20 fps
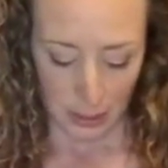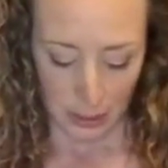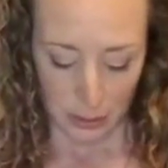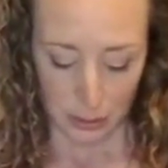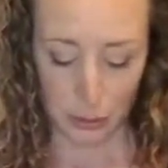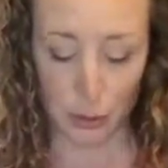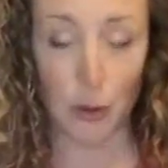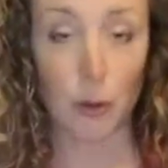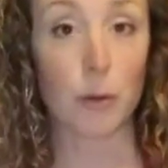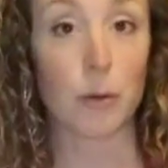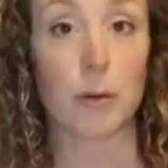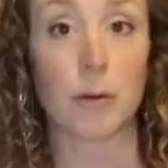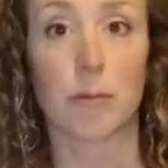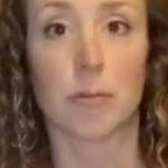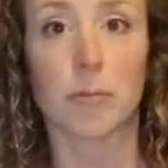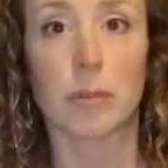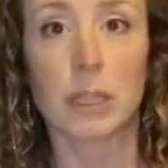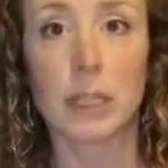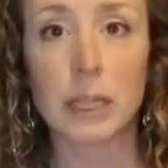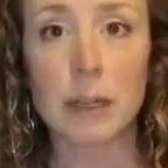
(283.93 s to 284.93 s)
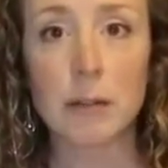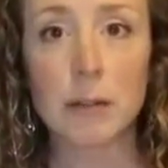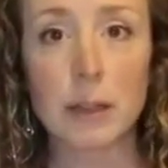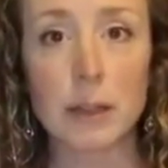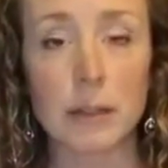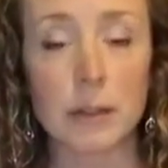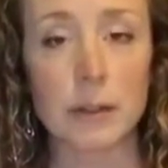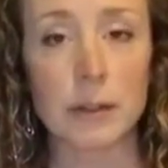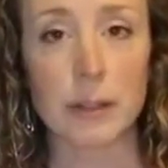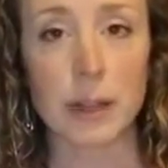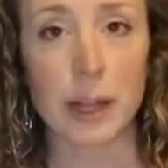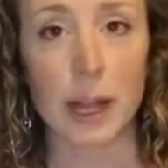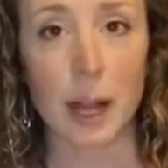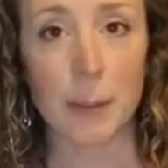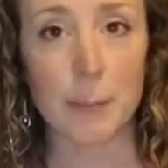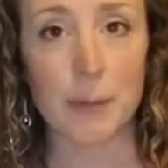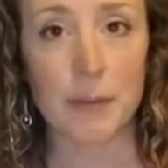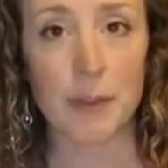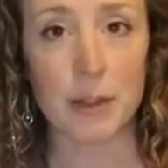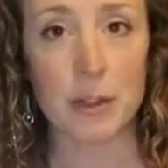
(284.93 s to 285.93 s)
So clearly looks like
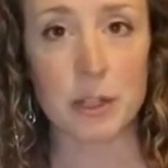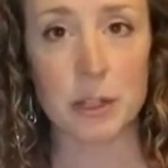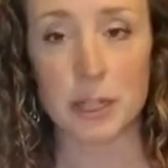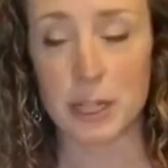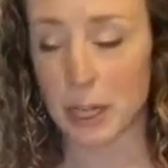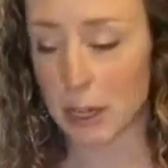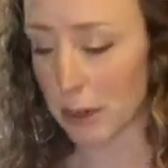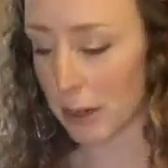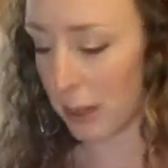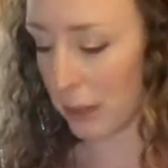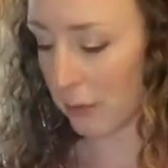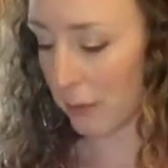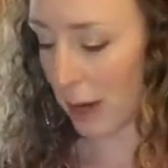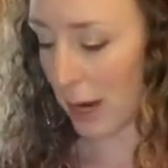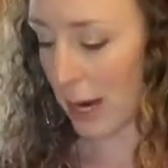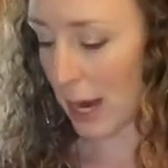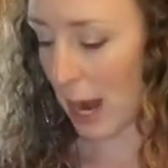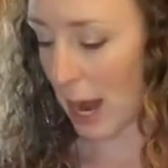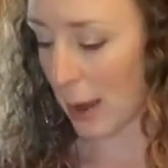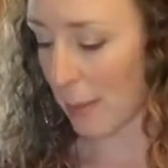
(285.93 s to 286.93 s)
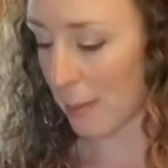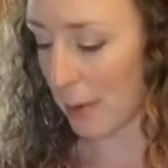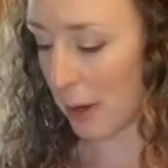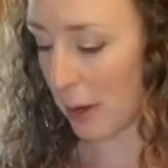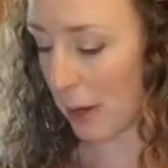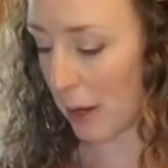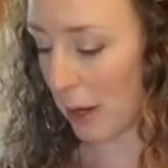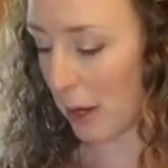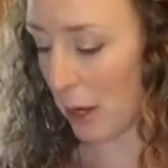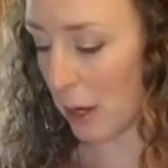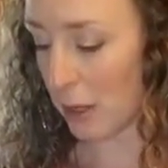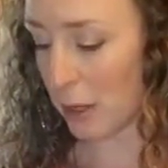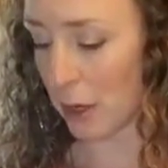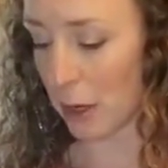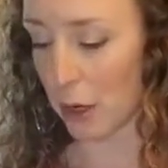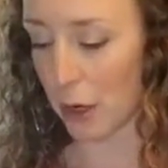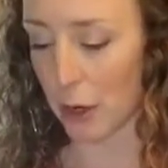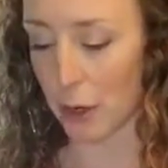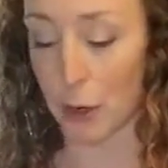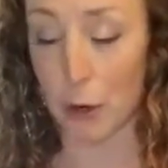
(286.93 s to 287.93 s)
I'm a vegetarian, right? I'm a, a,
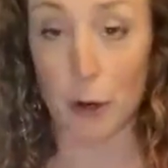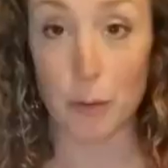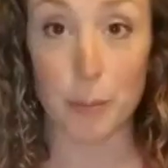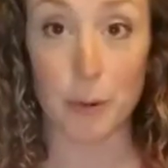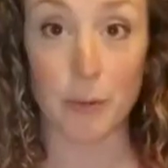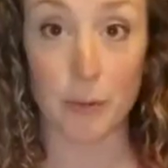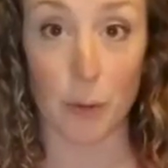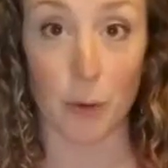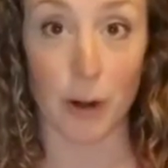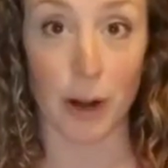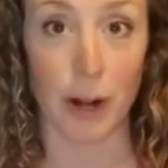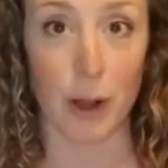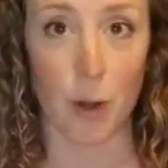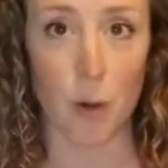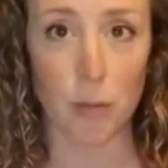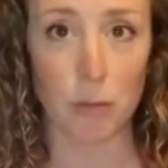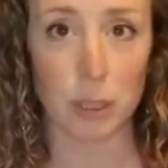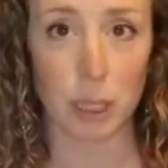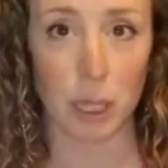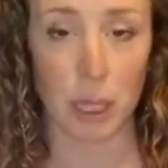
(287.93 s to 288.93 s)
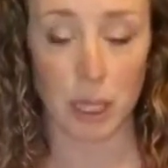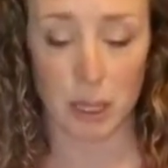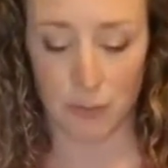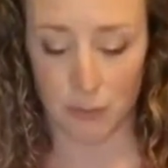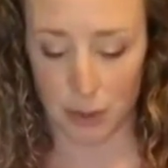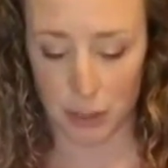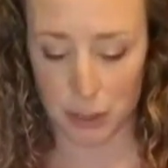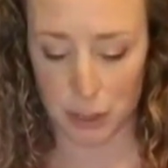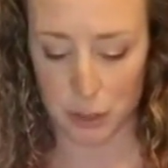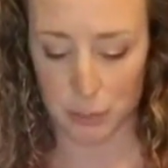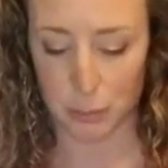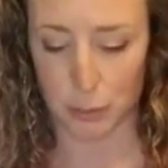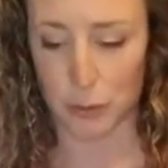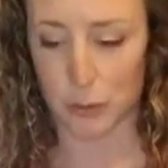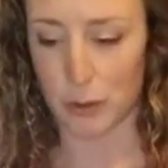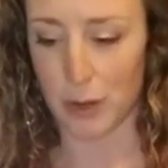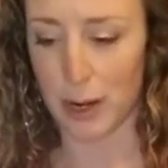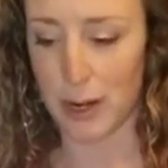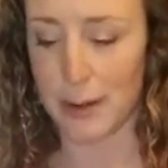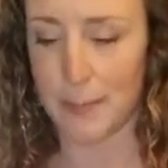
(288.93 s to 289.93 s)
a, herbivore. I only eat
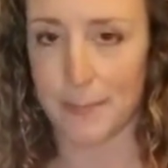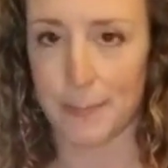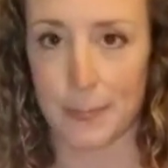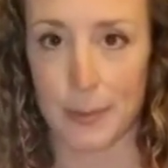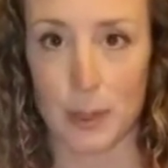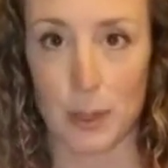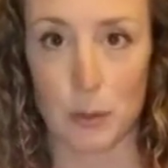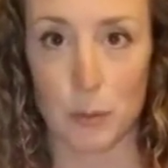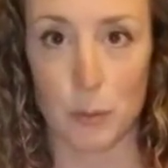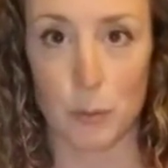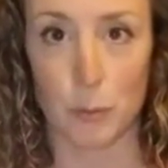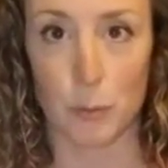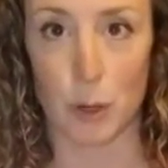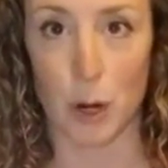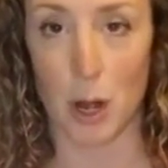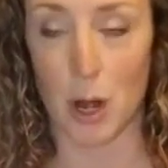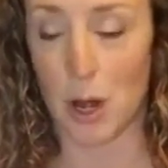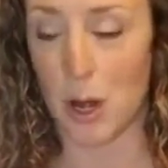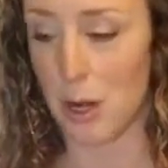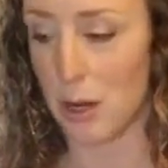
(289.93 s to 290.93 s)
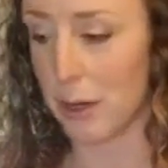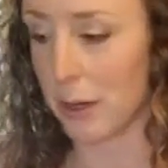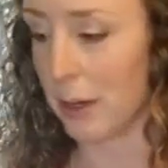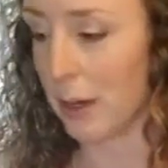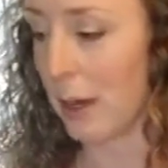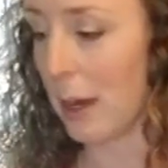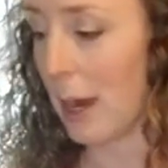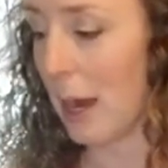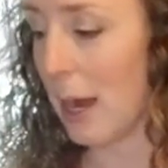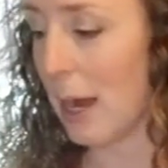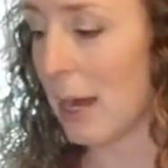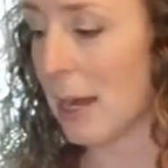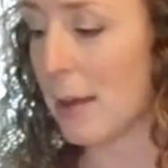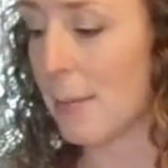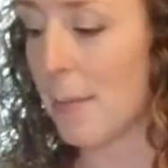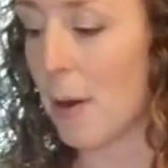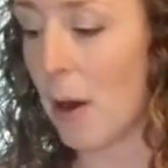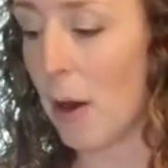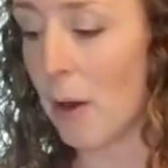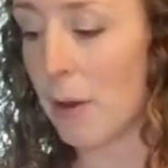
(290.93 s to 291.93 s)
vegetables, right? Wrong. I
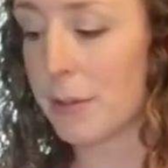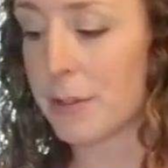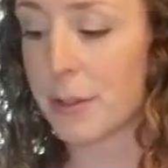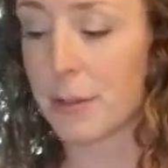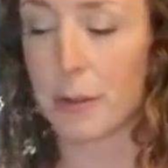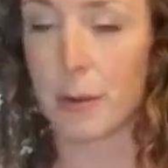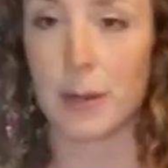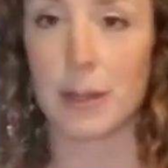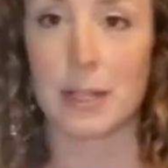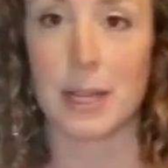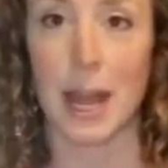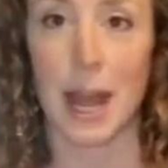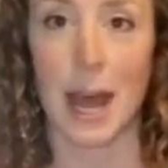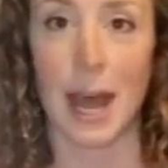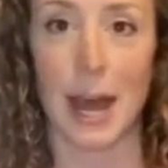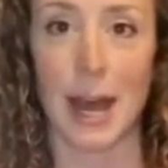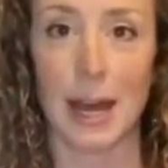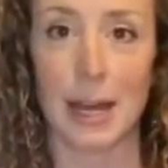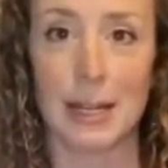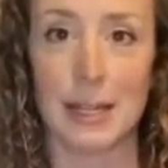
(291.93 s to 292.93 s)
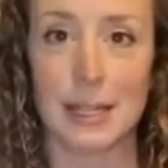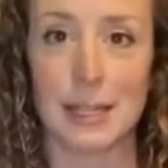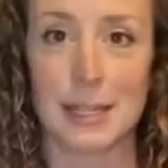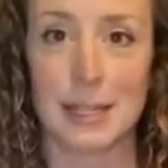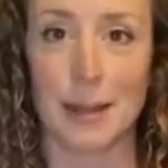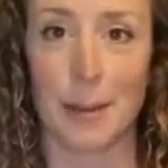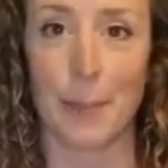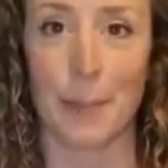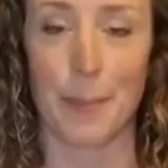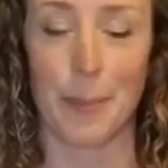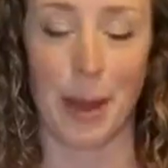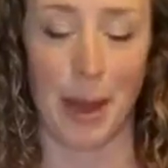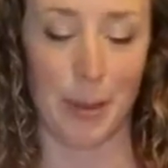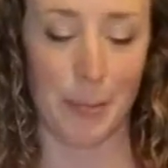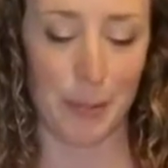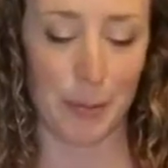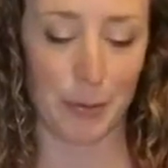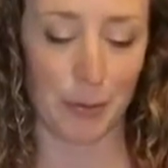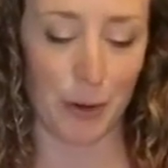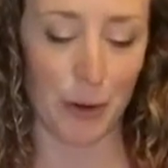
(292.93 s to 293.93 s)
am also going to add some
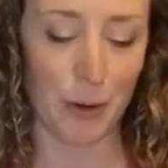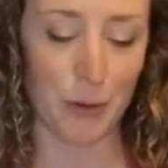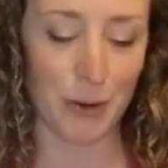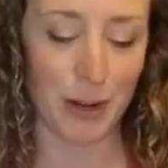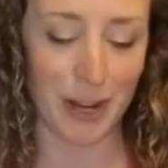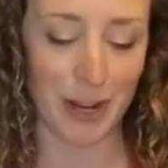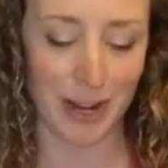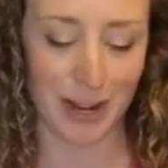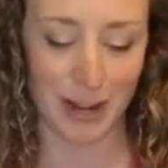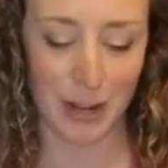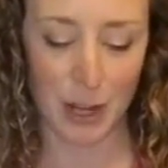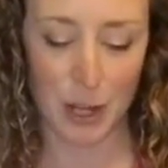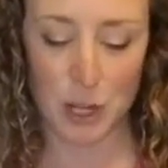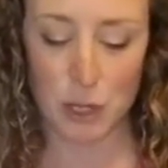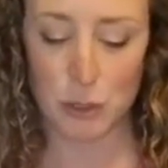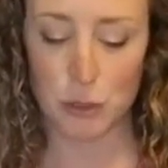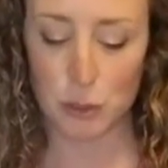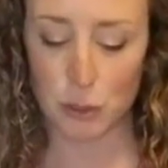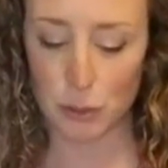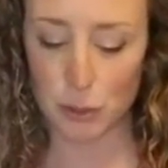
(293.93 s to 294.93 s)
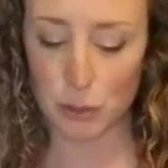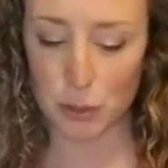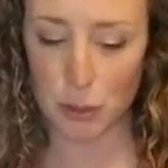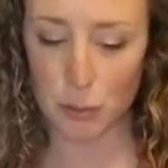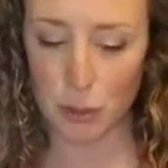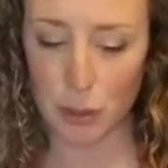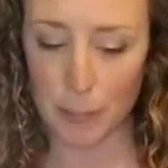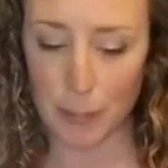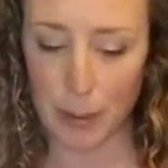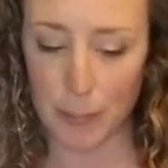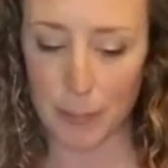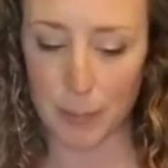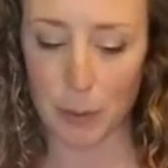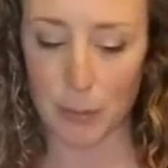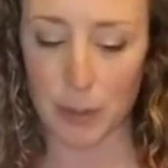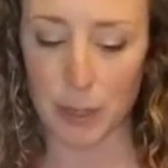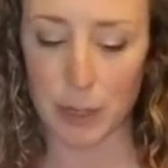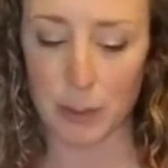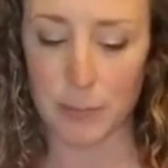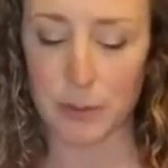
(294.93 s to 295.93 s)
pepperoni. Do you know where
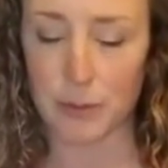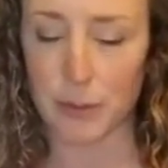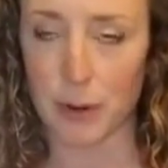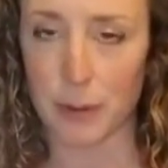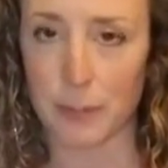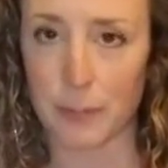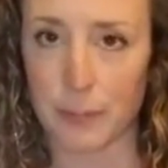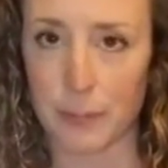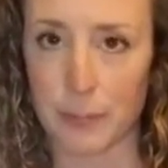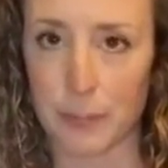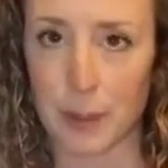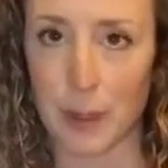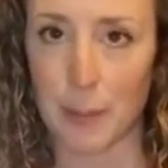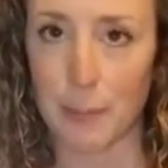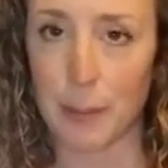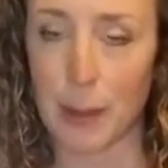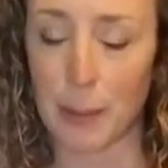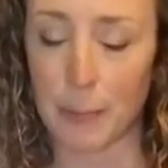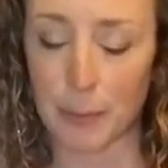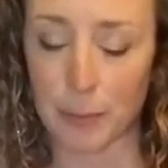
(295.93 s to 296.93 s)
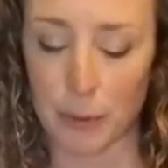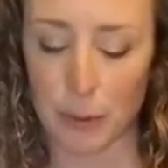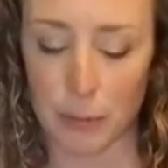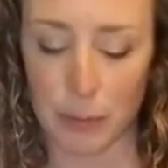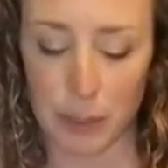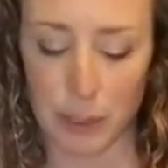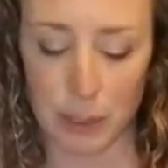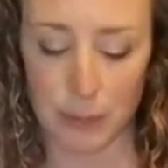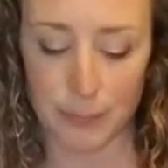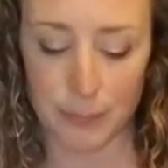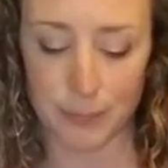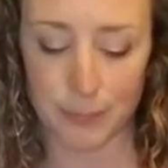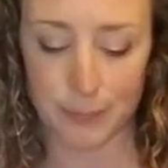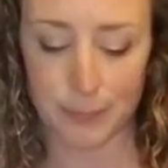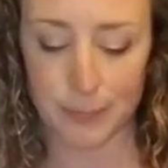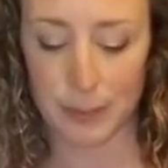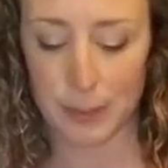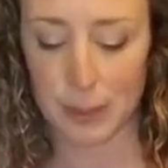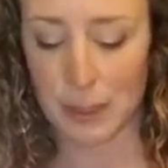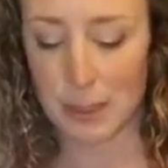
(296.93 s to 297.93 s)
pepperoni comes from? Pepperoni?
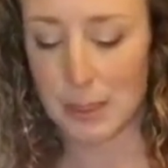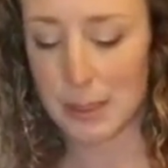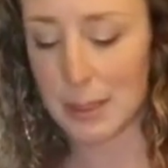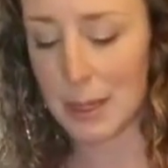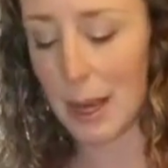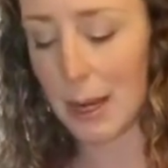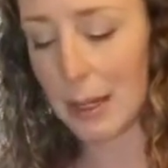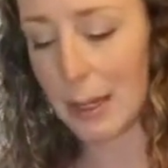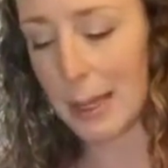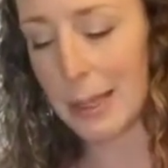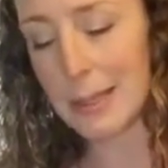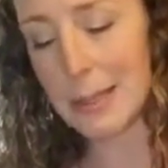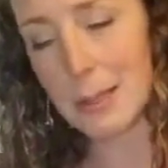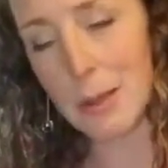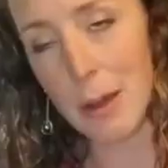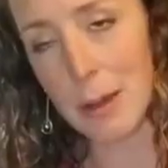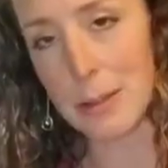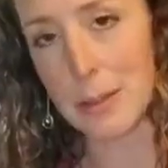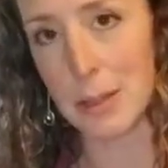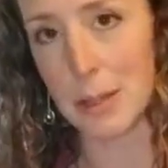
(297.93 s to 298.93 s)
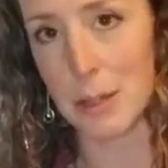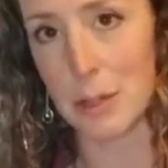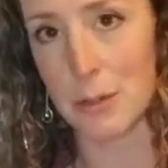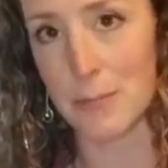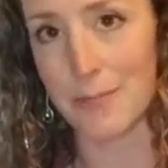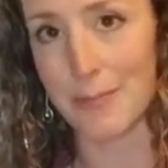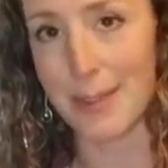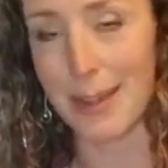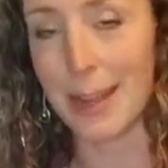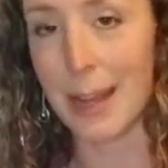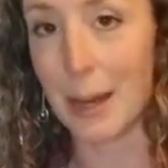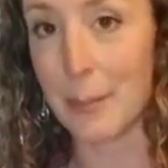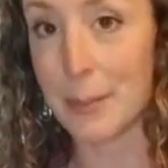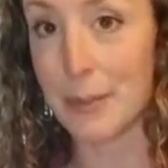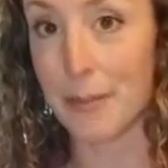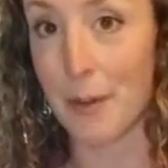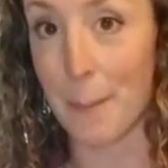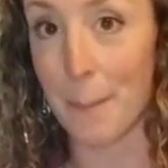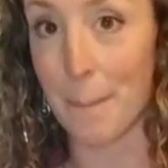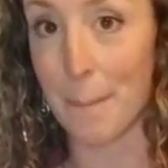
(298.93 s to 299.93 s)
It's kind of like sausage. It
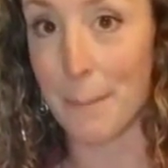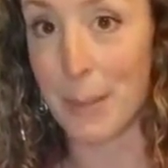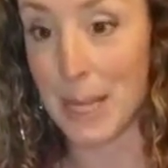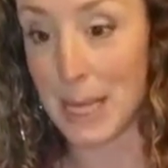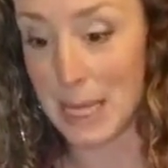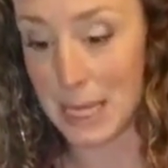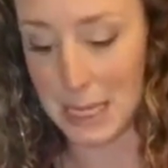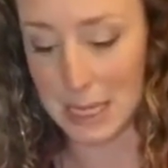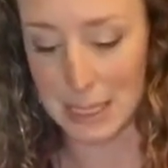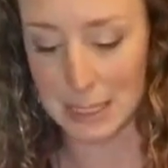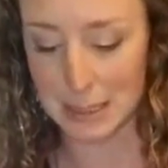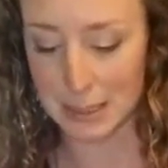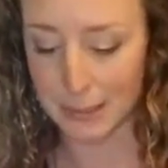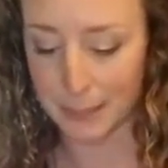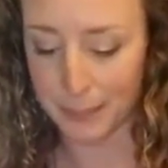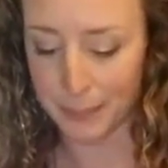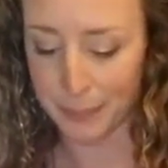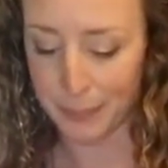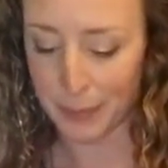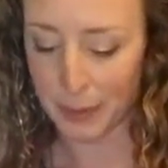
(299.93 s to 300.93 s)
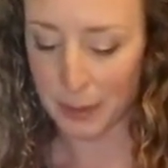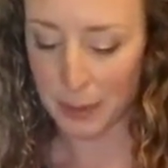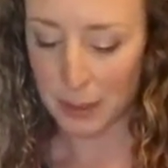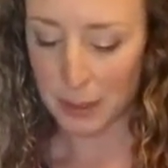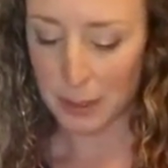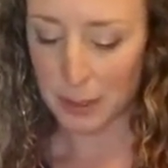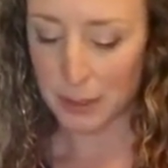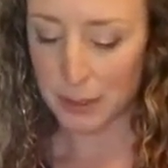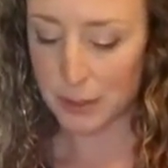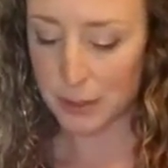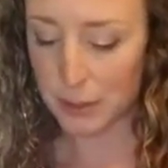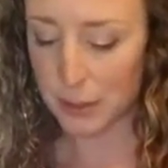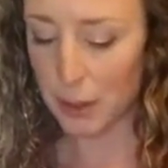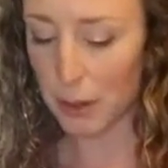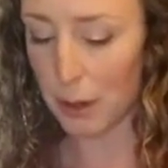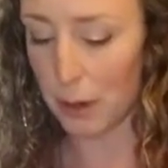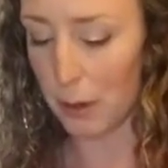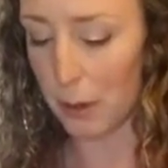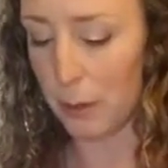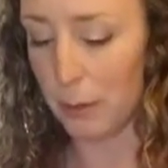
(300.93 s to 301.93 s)
comes from piggies.
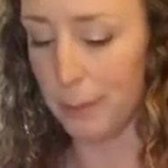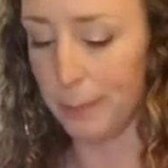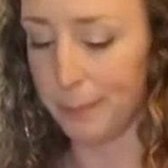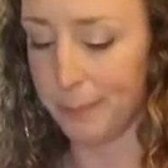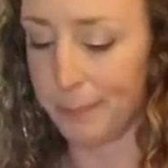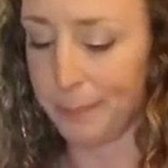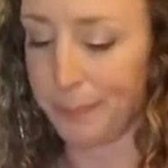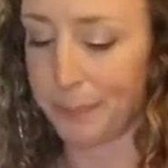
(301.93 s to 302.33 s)
So,